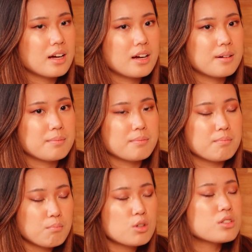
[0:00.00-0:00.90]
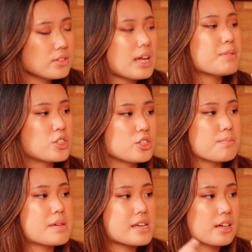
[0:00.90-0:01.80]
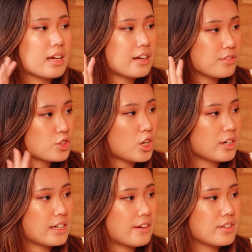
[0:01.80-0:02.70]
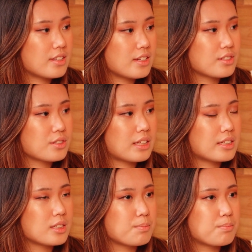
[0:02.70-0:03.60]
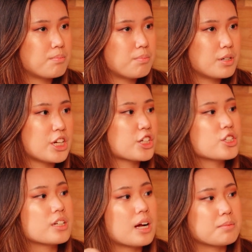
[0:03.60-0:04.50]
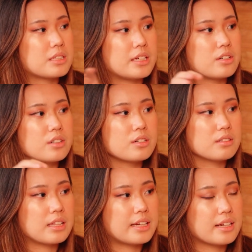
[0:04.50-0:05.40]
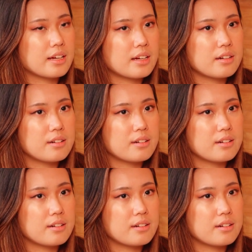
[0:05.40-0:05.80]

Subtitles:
Most of the time it's just me kind of starting everything. So like the production comes later. Like